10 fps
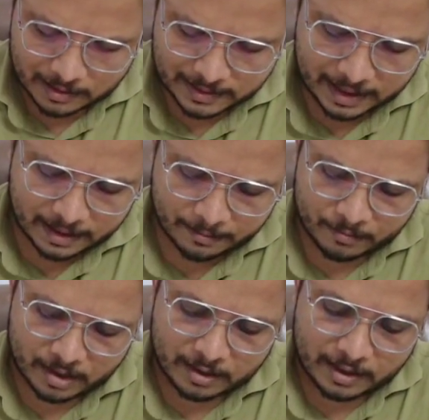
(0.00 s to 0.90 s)
See
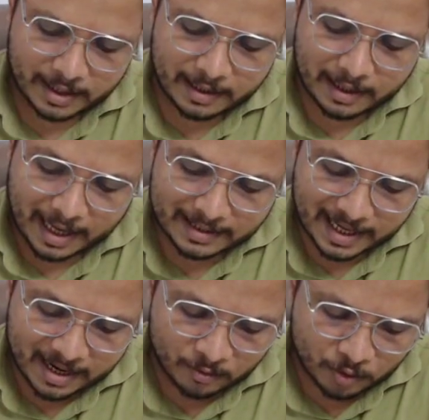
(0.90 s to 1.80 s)
here, as
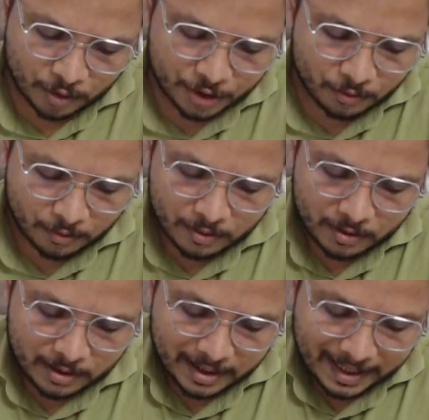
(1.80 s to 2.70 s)
I have told you,
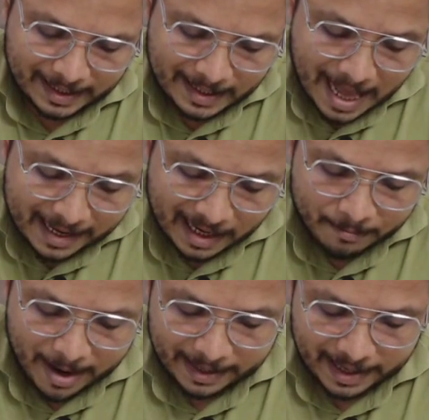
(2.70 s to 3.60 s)
in
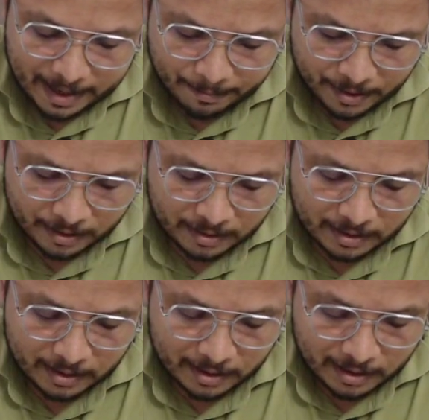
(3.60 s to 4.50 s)
direct band gap,
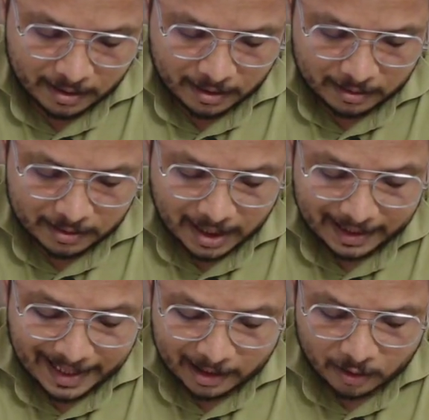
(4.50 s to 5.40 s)
the
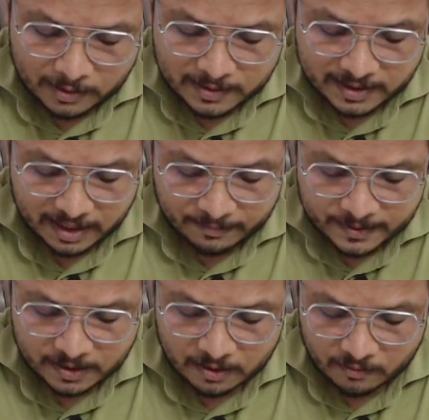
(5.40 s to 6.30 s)
electron
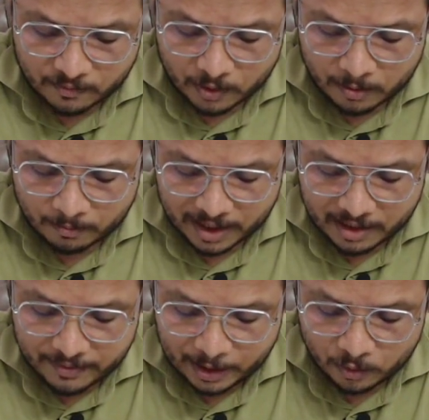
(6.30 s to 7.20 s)
shifts from
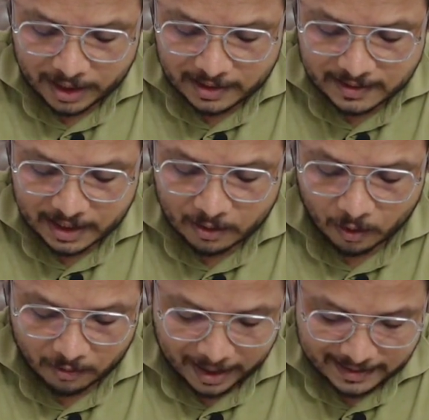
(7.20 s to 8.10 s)
EV to EC
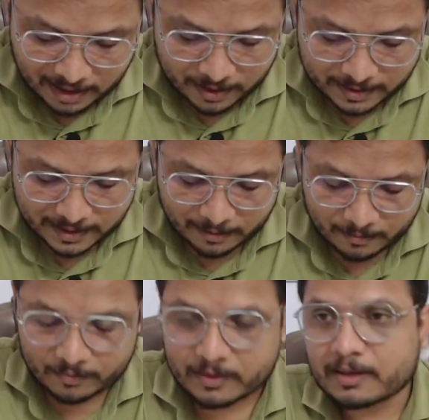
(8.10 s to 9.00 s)
or vice versa.
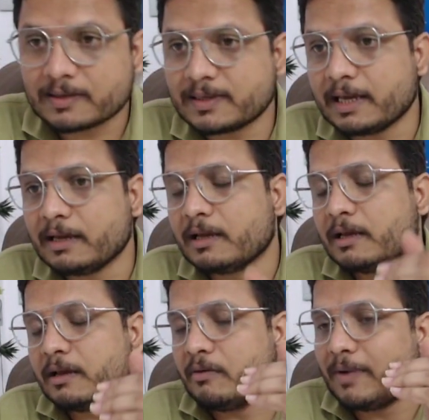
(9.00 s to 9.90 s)
See,
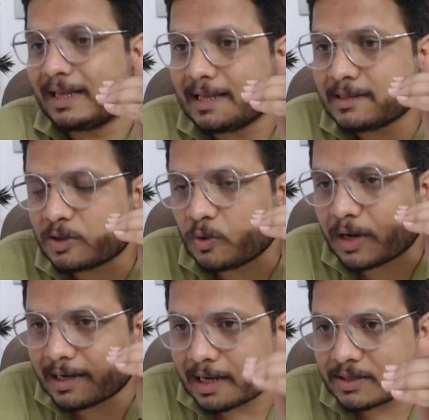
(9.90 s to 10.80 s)
valence to
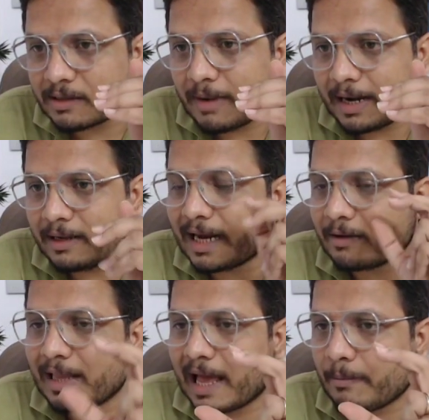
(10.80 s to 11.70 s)
conduction band,
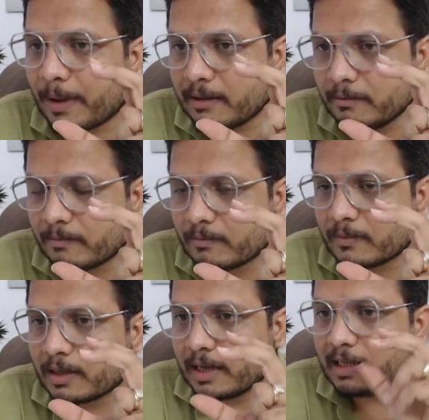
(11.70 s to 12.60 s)
that will happen
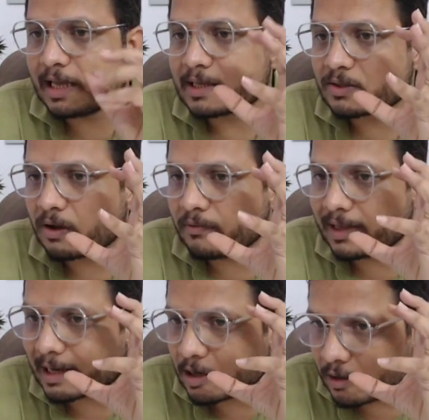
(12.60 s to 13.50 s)
in case of
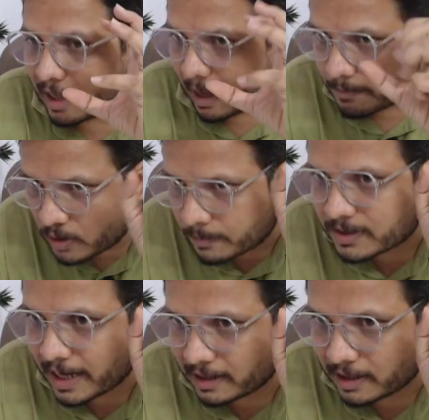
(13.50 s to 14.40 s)
electron absorbs
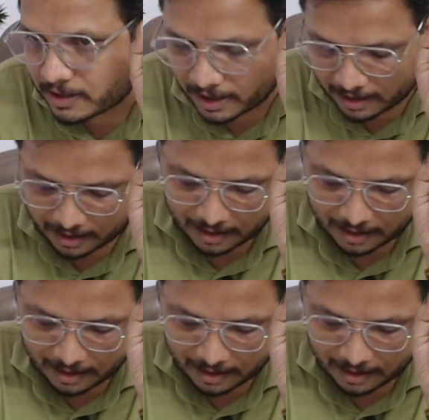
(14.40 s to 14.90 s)
the energy.